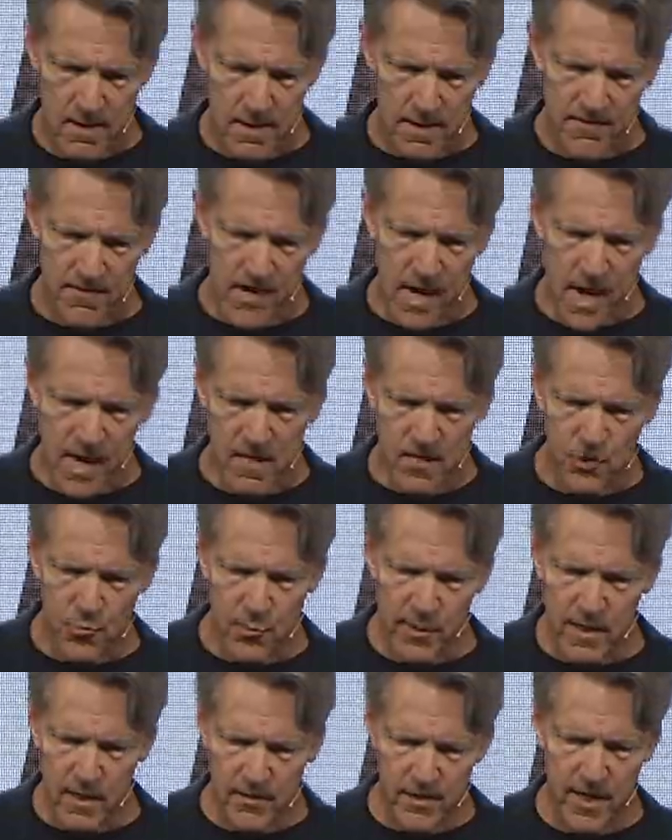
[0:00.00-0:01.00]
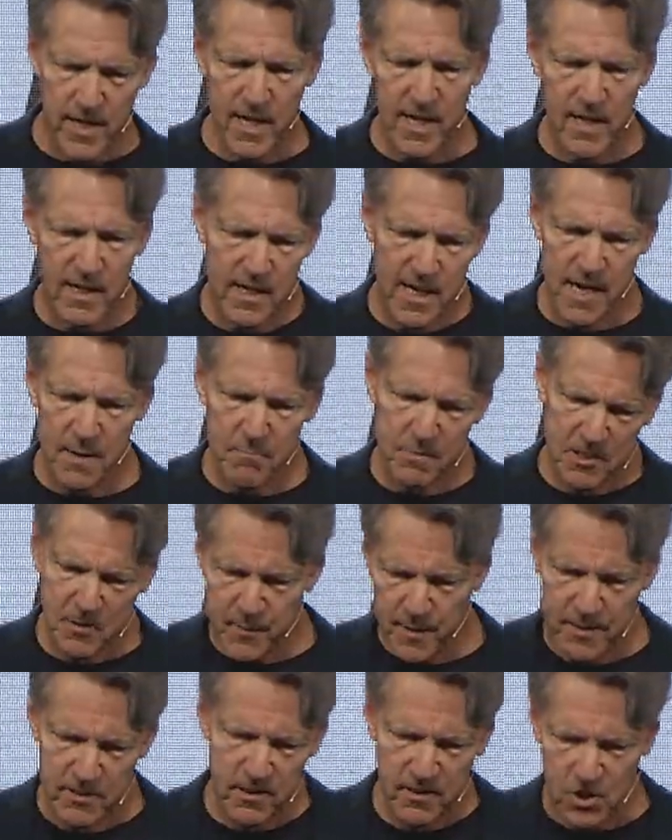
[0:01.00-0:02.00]
If God is real, then he could keep this
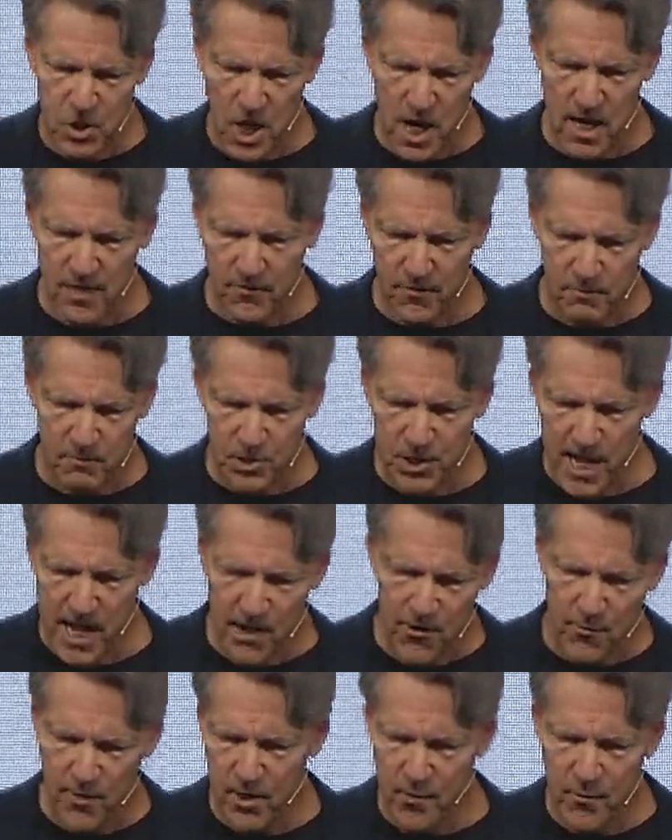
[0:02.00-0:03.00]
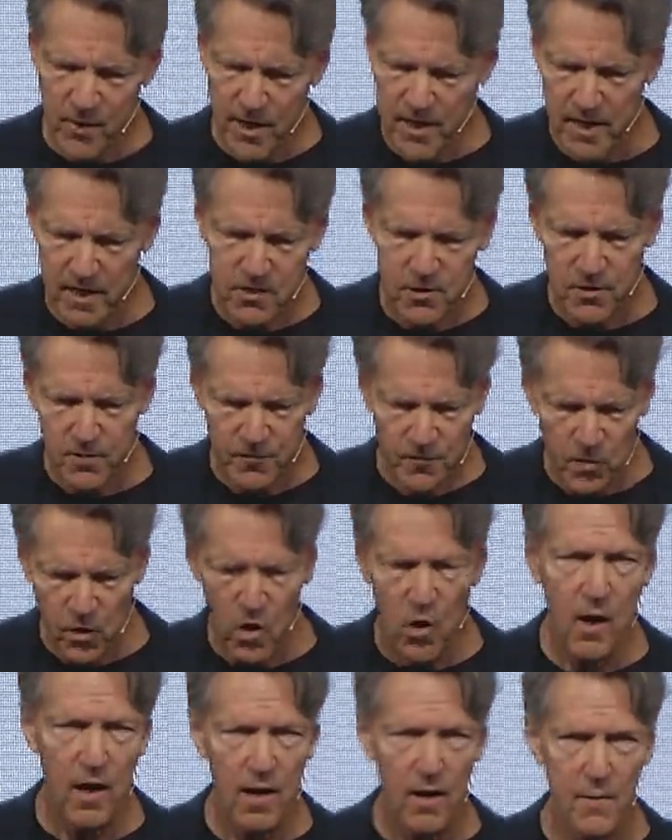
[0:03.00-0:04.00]
piece of chalk from shattering when it hits the
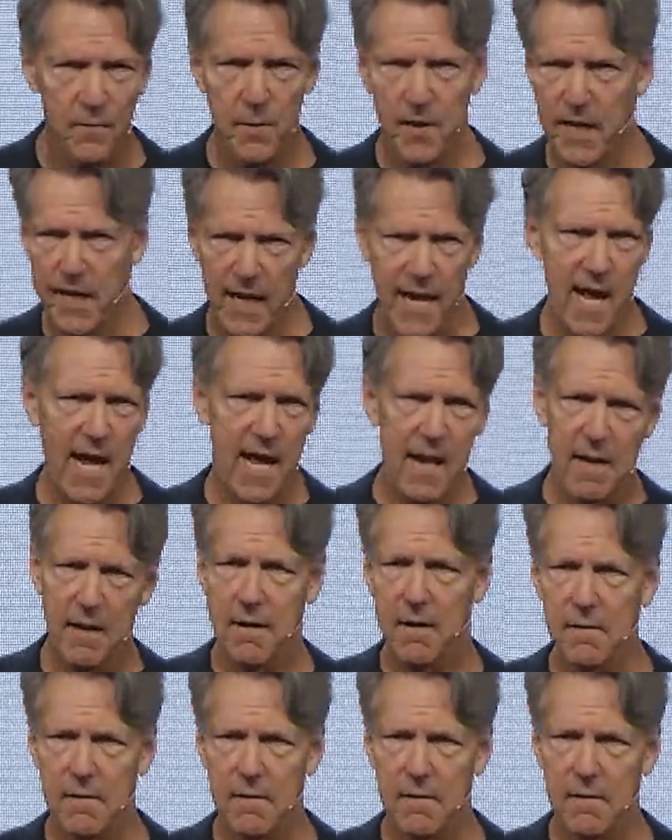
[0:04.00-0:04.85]
floor, but he can't.